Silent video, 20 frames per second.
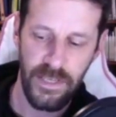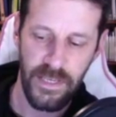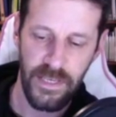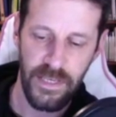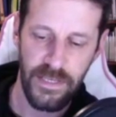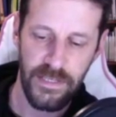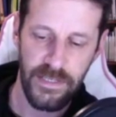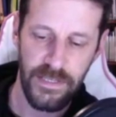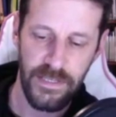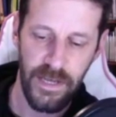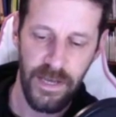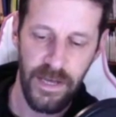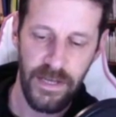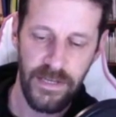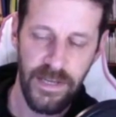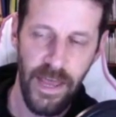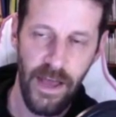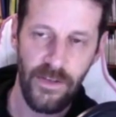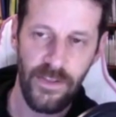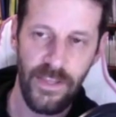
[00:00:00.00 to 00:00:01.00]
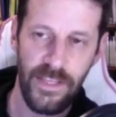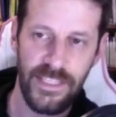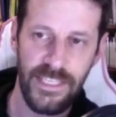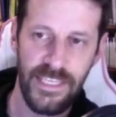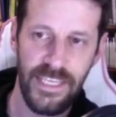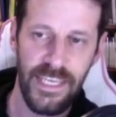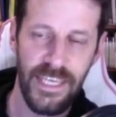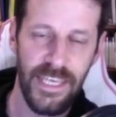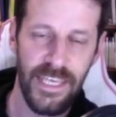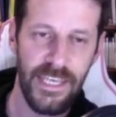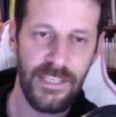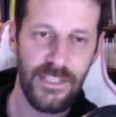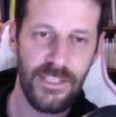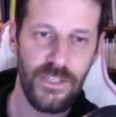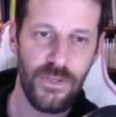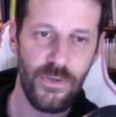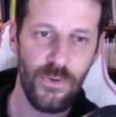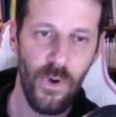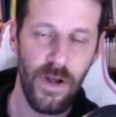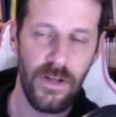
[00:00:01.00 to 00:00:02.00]
And uh, now let's get
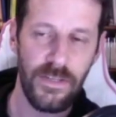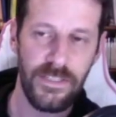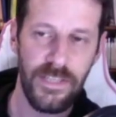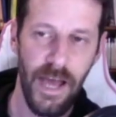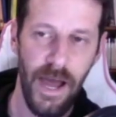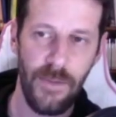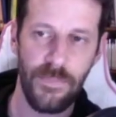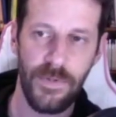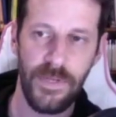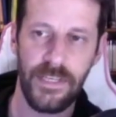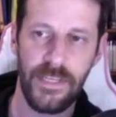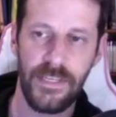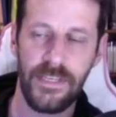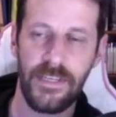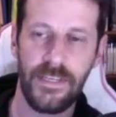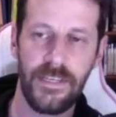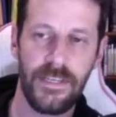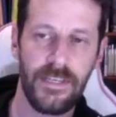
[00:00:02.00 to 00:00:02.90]
into our topic.